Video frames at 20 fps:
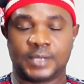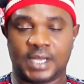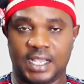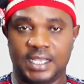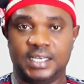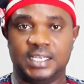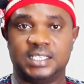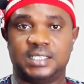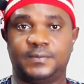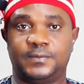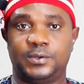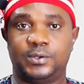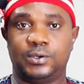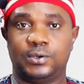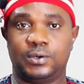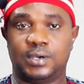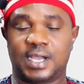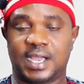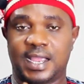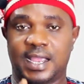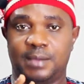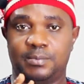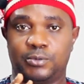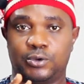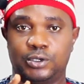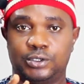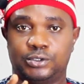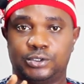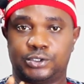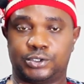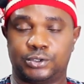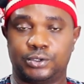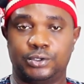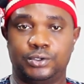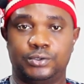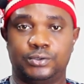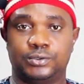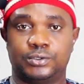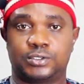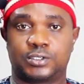in this video, I am going to show
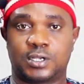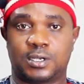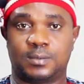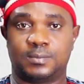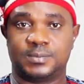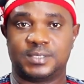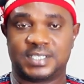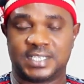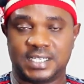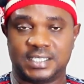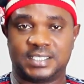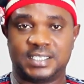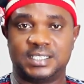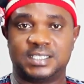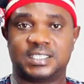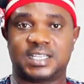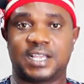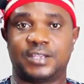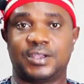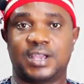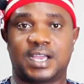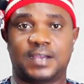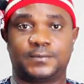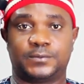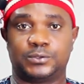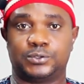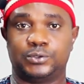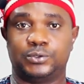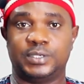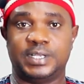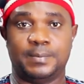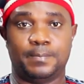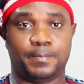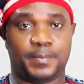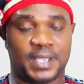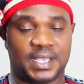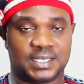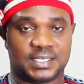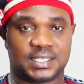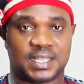you some settings that you have to do in
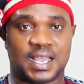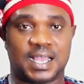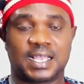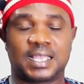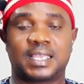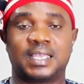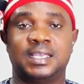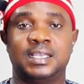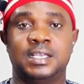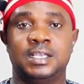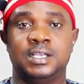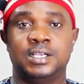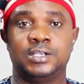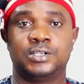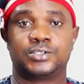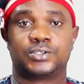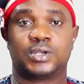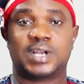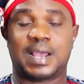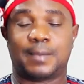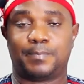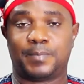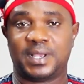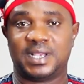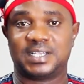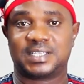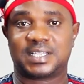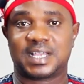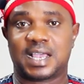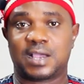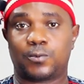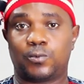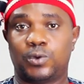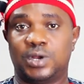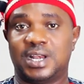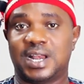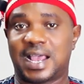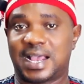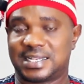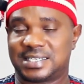PayStack so that PayStack
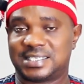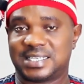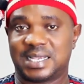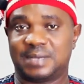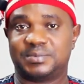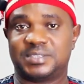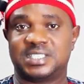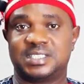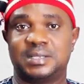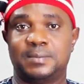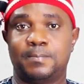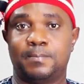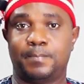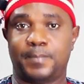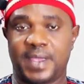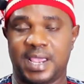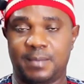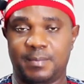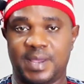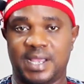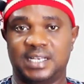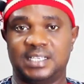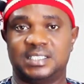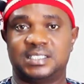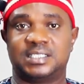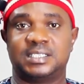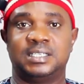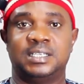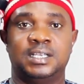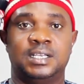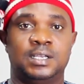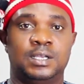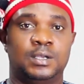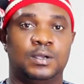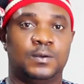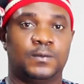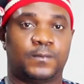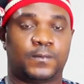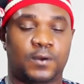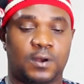will accept payments
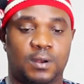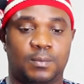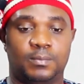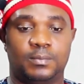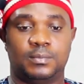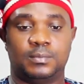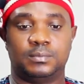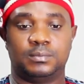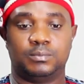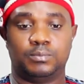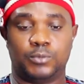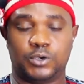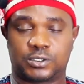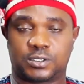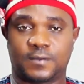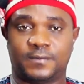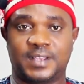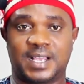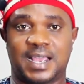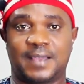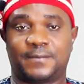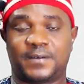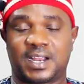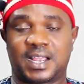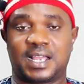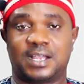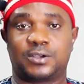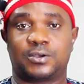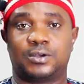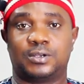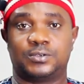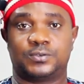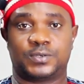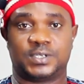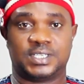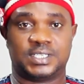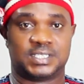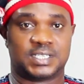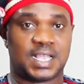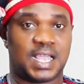from most of the African
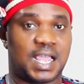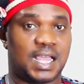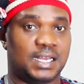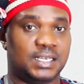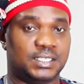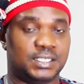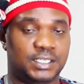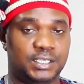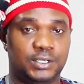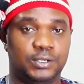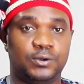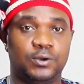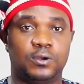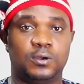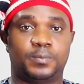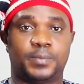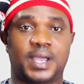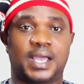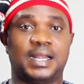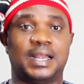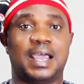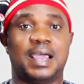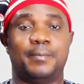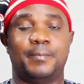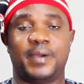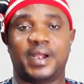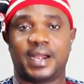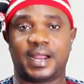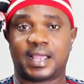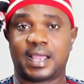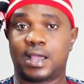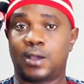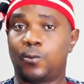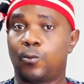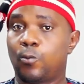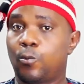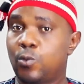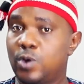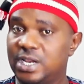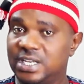countries and Europe and America,
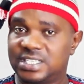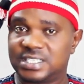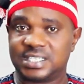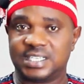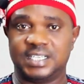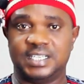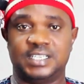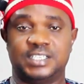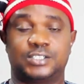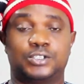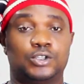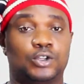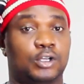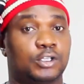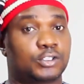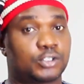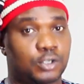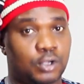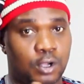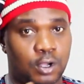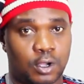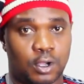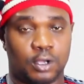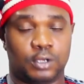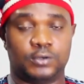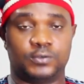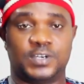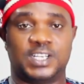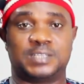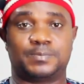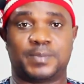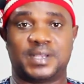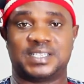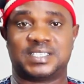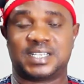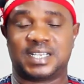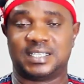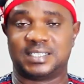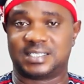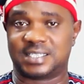which is not
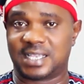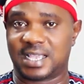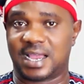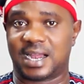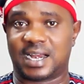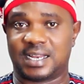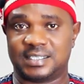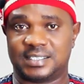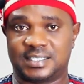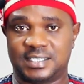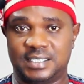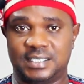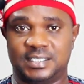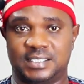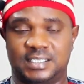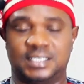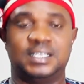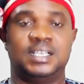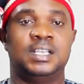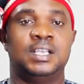100% guaranteed.